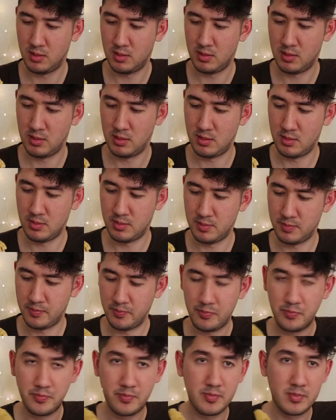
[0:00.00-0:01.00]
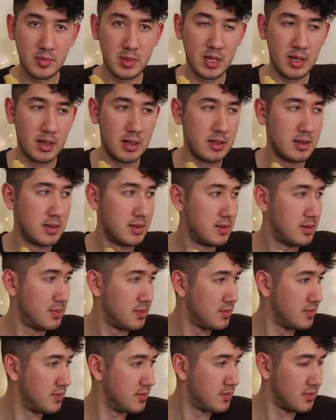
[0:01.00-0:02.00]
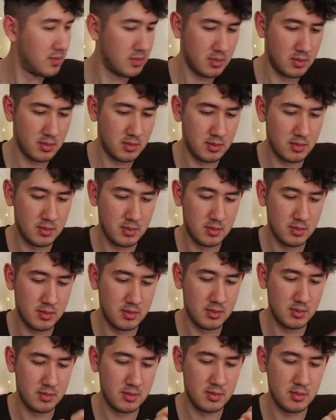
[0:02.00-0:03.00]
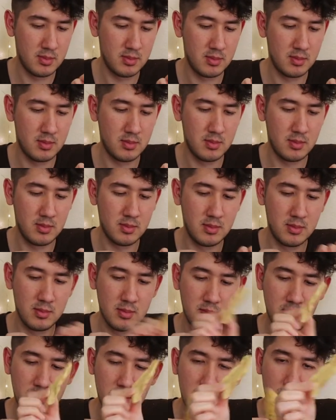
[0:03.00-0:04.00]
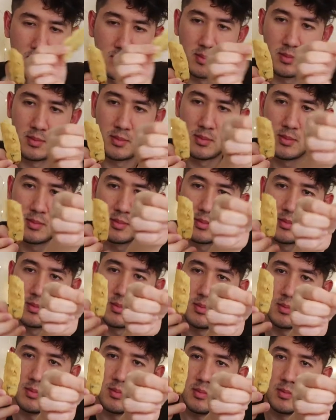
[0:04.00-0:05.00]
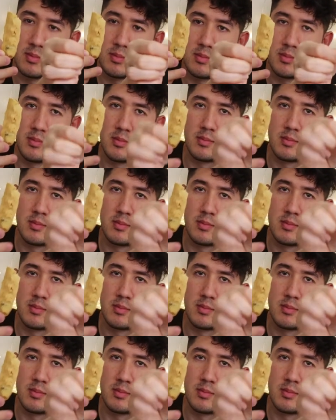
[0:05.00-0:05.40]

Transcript: The person shown says nothing.